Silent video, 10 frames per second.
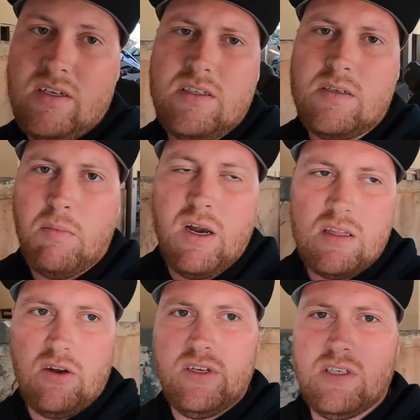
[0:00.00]
is
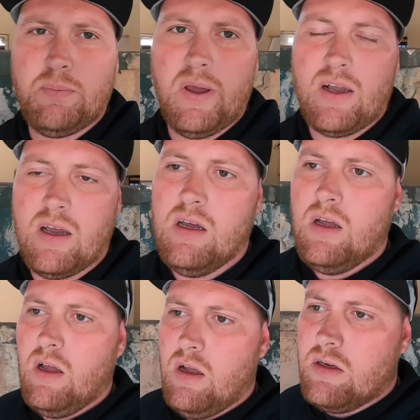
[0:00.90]
military spec.
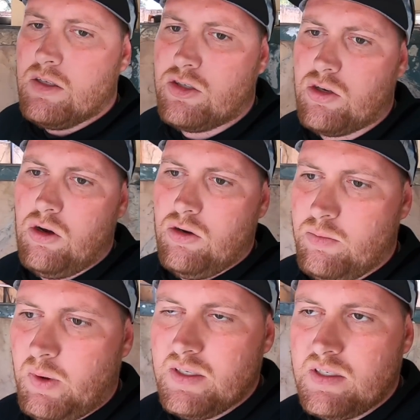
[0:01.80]
So
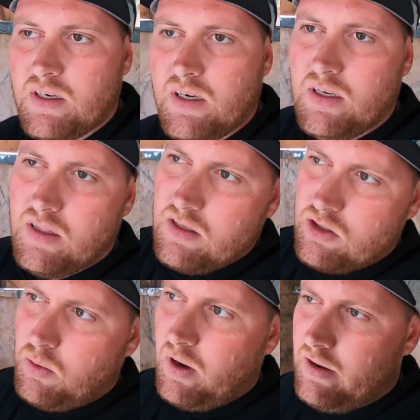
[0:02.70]
basically
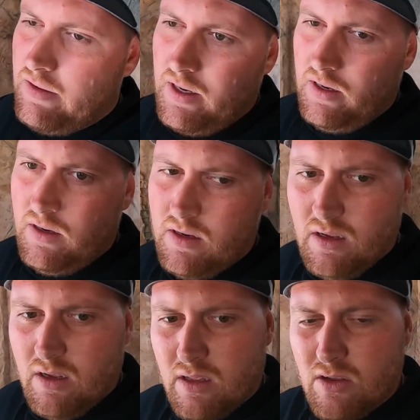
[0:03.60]
this wiring
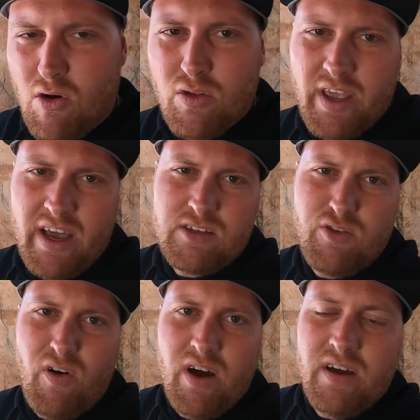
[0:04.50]
can't catch
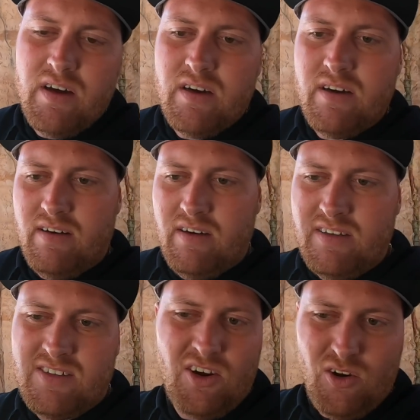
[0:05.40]
fire,
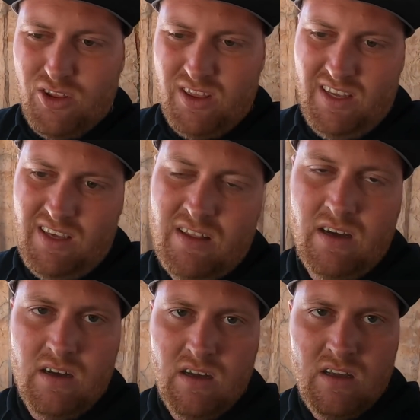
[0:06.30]
it's a lot
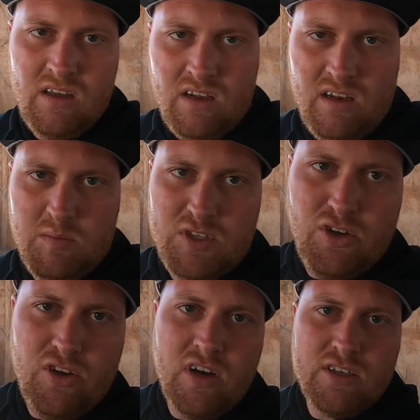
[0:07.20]
neater. Let me
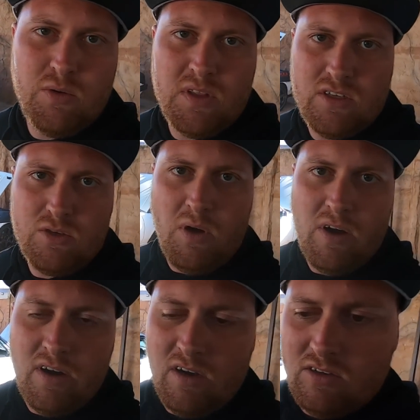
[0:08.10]
show you guys what this
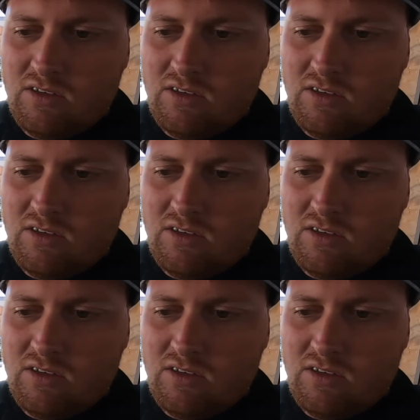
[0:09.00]
wiring looks